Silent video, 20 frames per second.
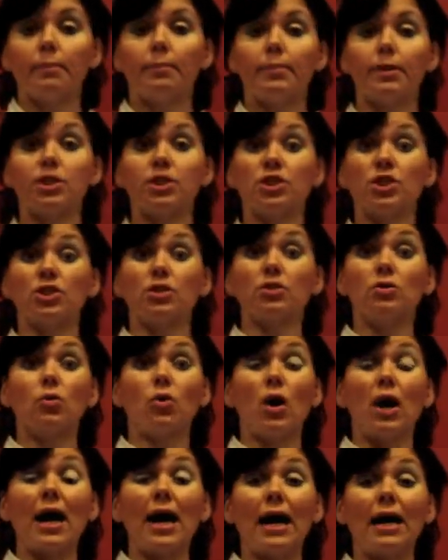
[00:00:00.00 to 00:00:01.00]
Patients who
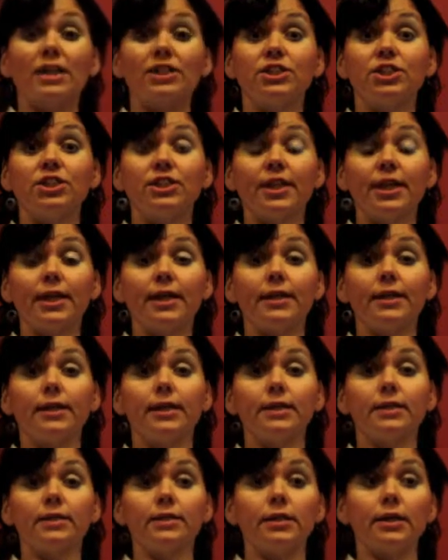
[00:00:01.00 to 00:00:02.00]
are
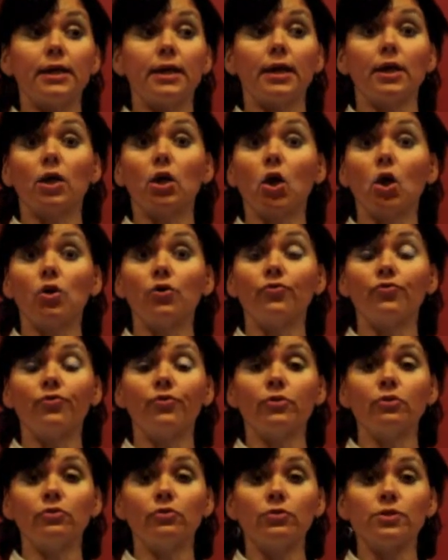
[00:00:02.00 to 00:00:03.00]
agitated,
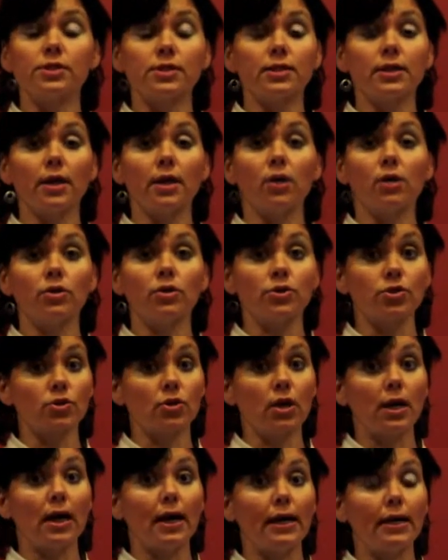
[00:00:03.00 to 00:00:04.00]
confused, they also
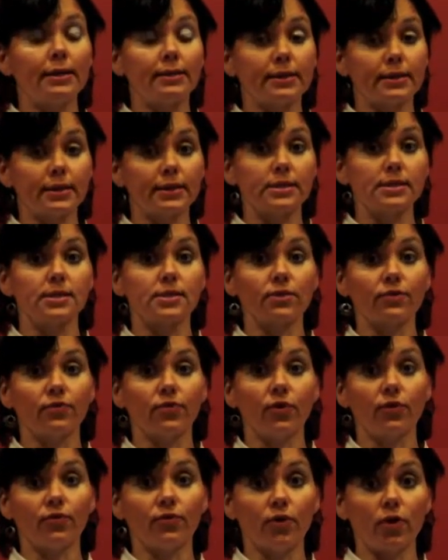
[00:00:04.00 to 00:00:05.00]
are at risk
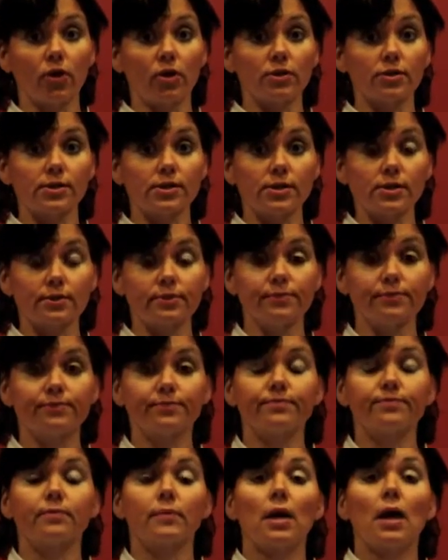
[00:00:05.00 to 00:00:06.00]
for falls.
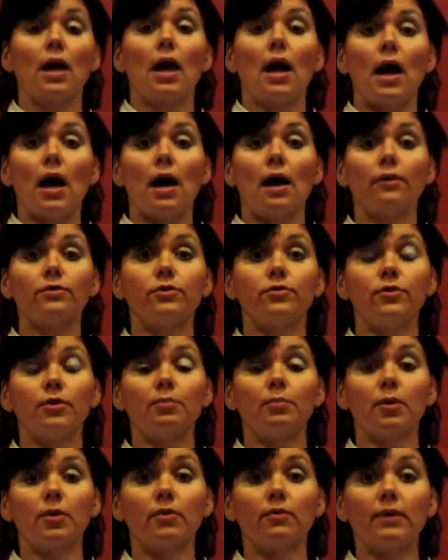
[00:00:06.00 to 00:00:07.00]
How do we
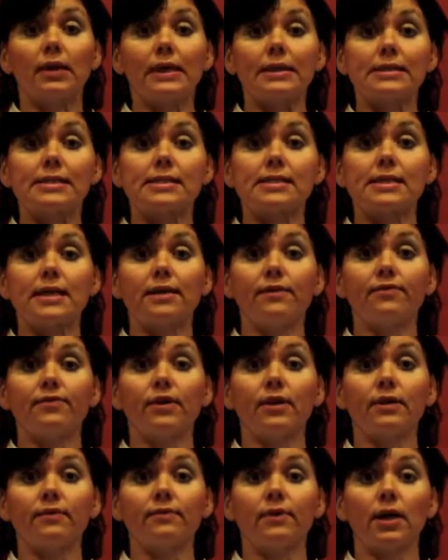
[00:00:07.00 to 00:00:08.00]
provide safe
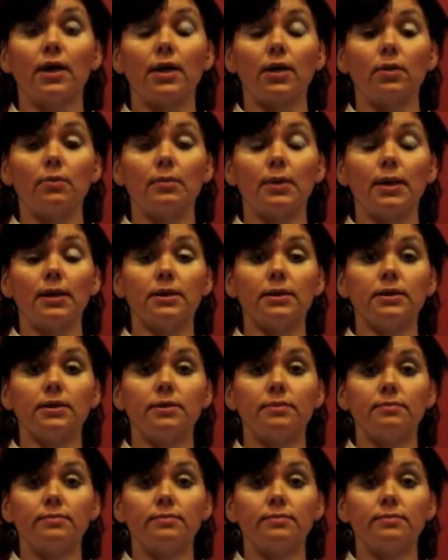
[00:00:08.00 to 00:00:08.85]
environment?